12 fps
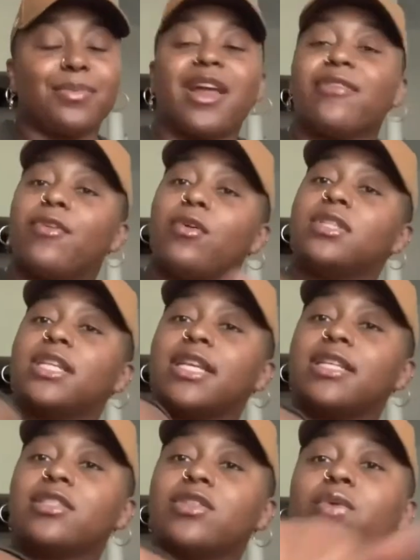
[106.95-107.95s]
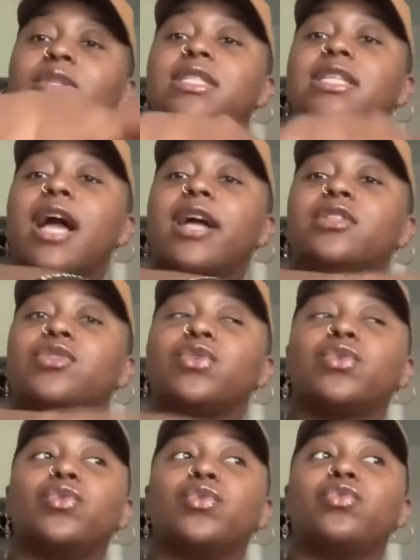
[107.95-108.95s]
but I folded it so it's not
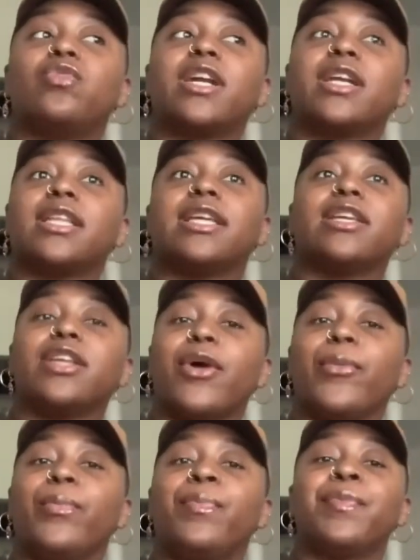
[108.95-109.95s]
too wrinkly, you know?